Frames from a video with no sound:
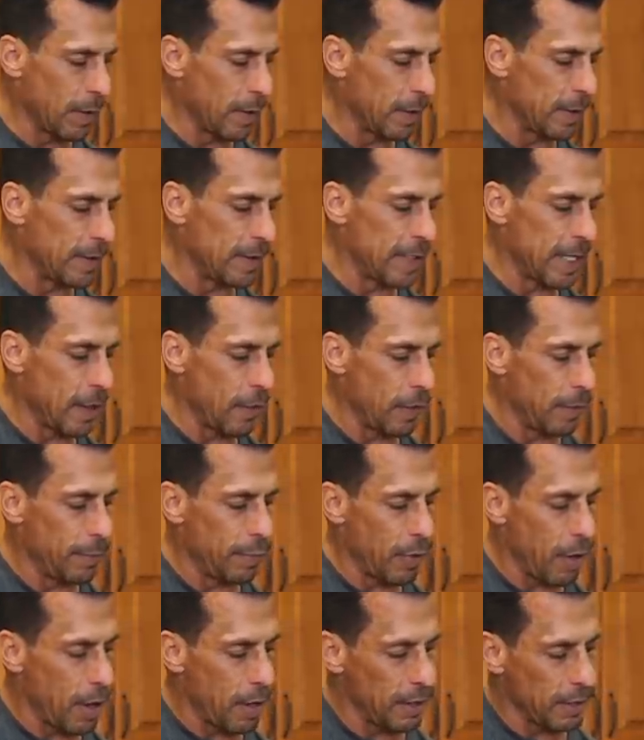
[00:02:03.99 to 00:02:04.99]
of the dairy
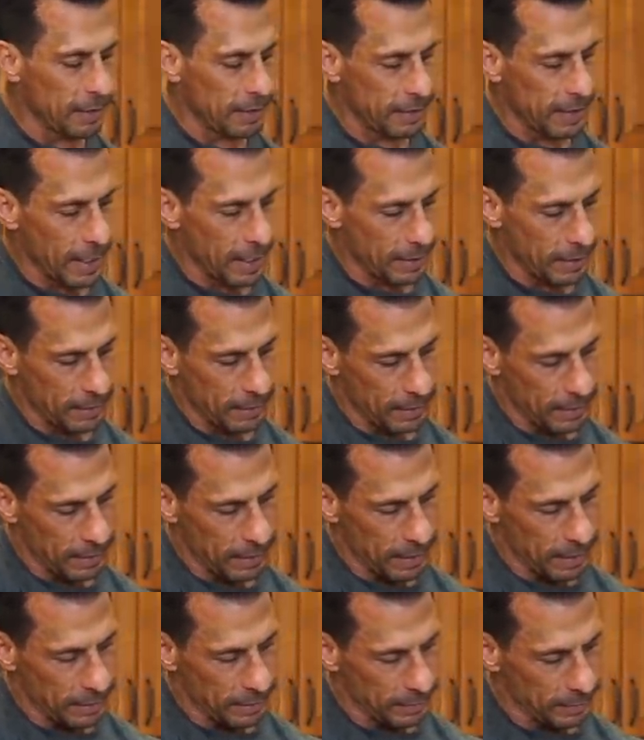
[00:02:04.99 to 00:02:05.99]
products that
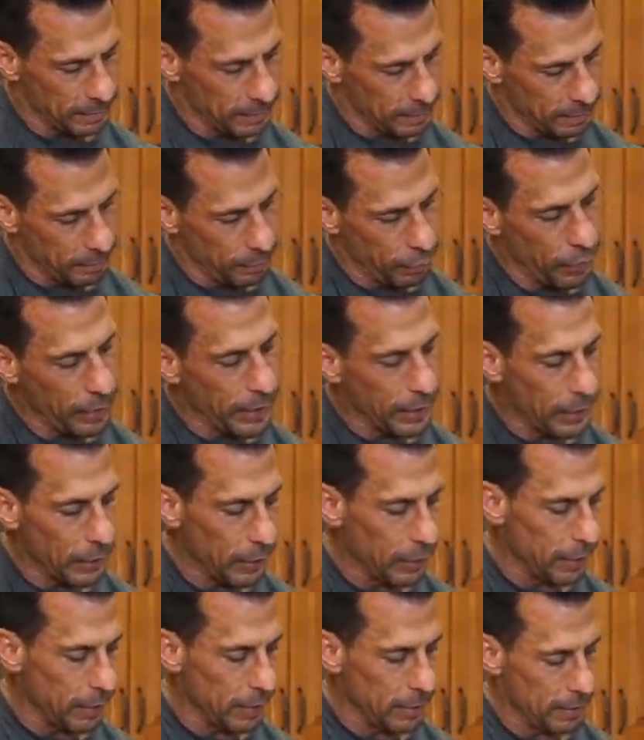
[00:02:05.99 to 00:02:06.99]
is pretty
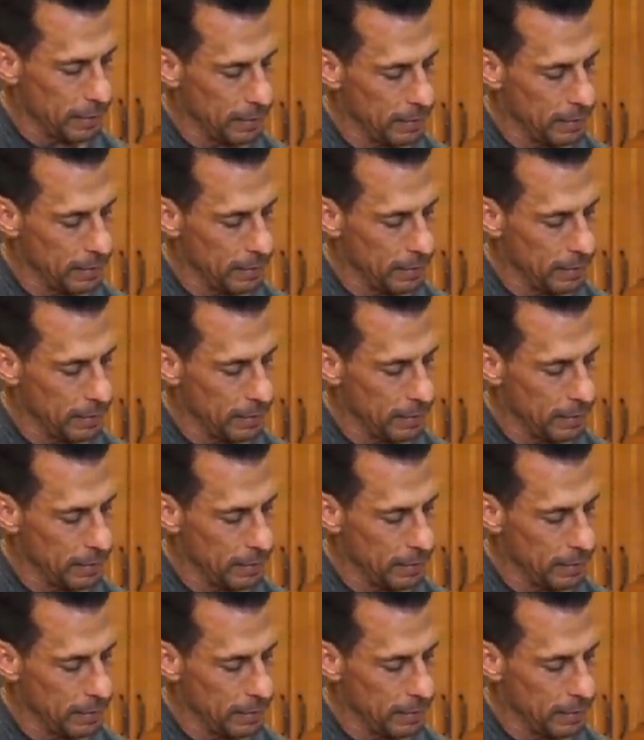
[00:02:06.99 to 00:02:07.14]
good.